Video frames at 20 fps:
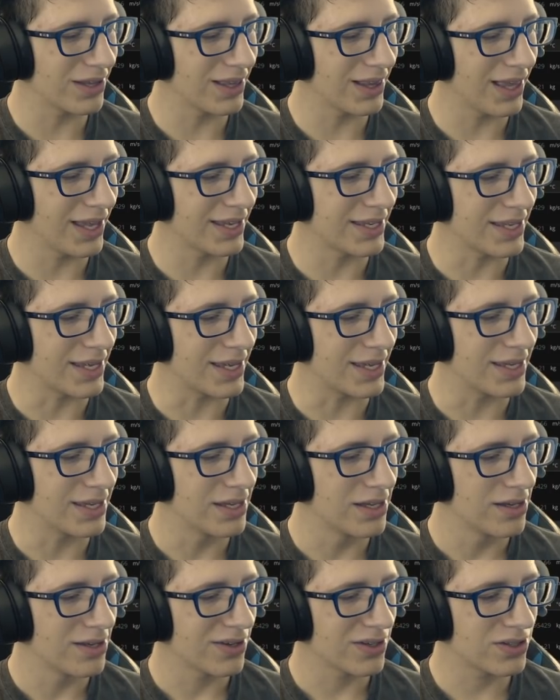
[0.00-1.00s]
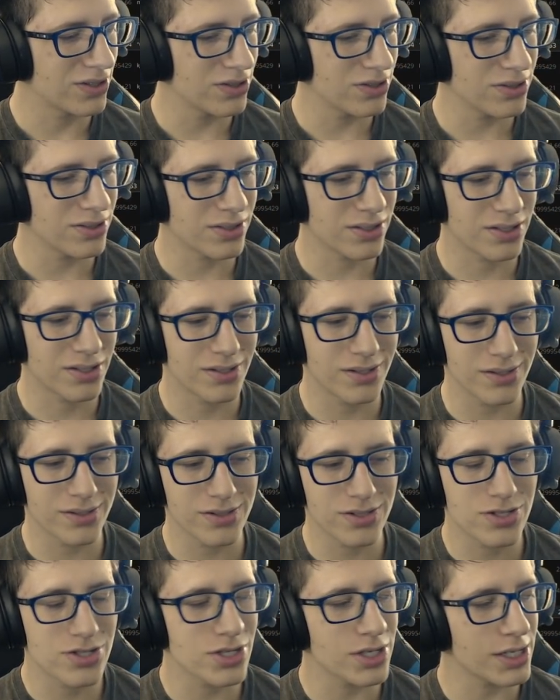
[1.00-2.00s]
like it. Good,
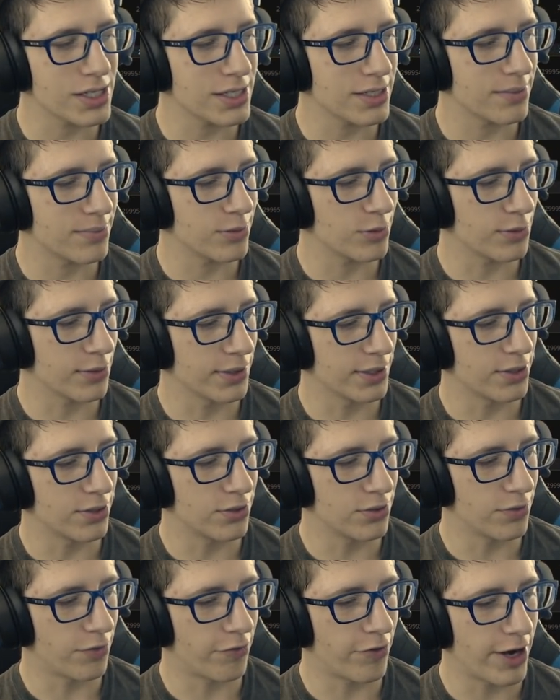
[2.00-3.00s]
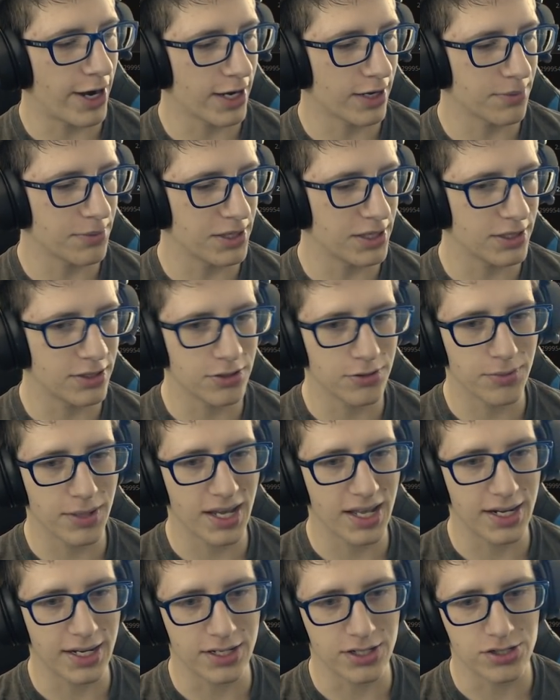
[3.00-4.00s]
good job, little fragment. You
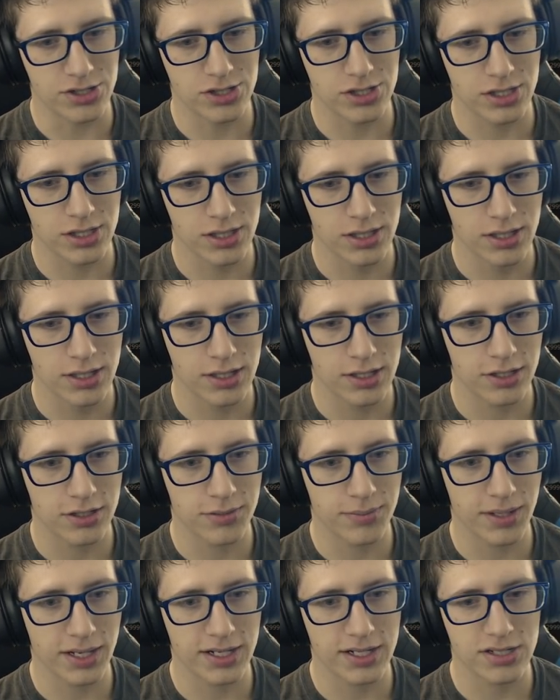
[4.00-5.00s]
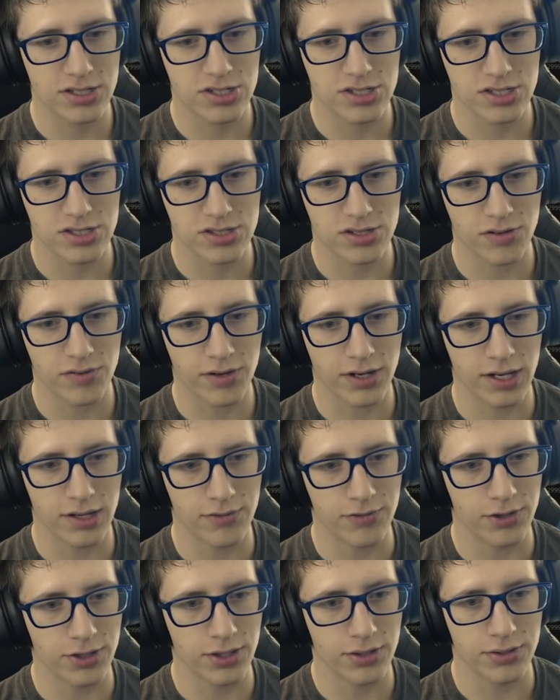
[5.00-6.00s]
managed. You managed to survive,
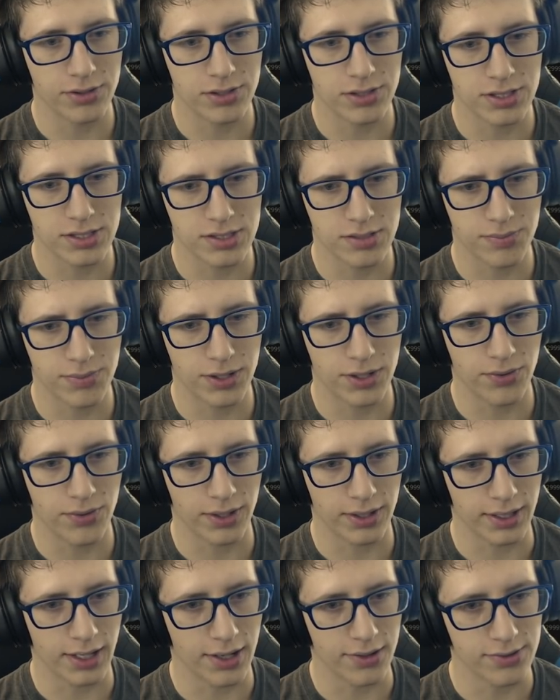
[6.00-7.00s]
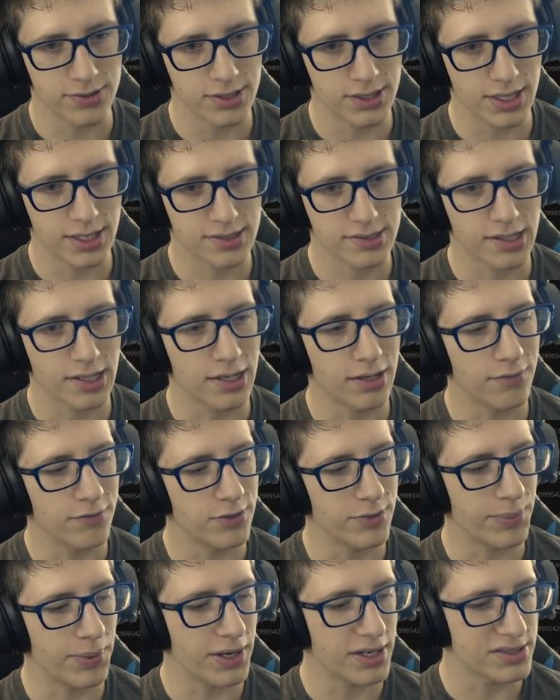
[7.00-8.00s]
although you're disappearing now, so that's kind of
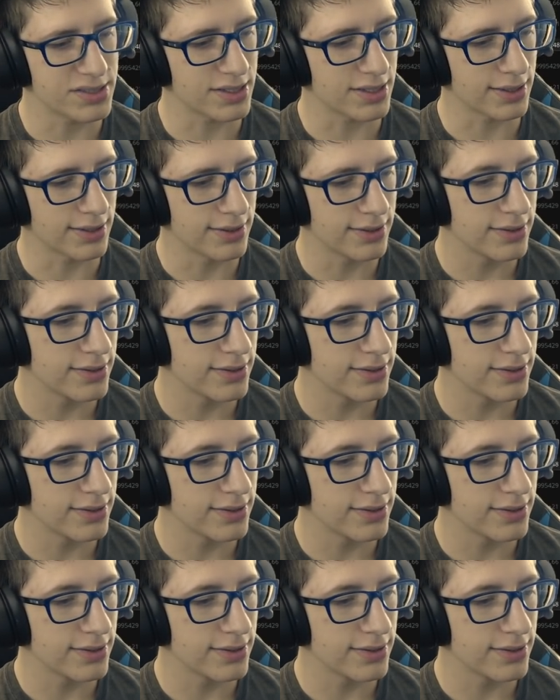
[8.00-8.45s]
depressing.